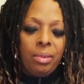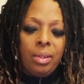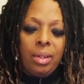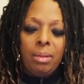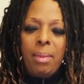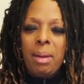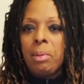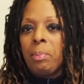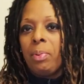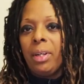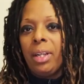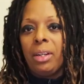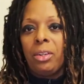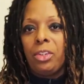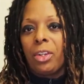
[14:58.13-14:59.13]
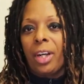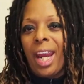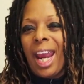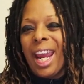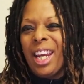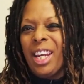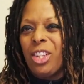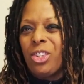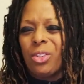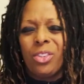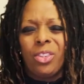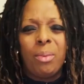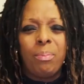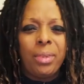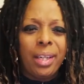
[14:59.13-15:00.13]
you know, maybe put it on your cage or
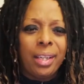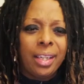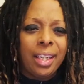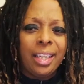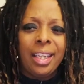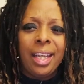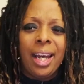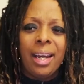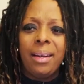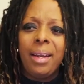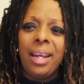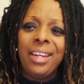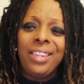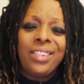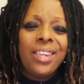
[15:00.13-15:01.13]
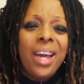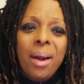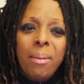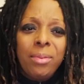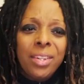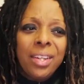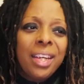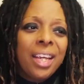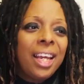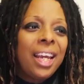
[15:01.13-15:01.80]
something like that. Except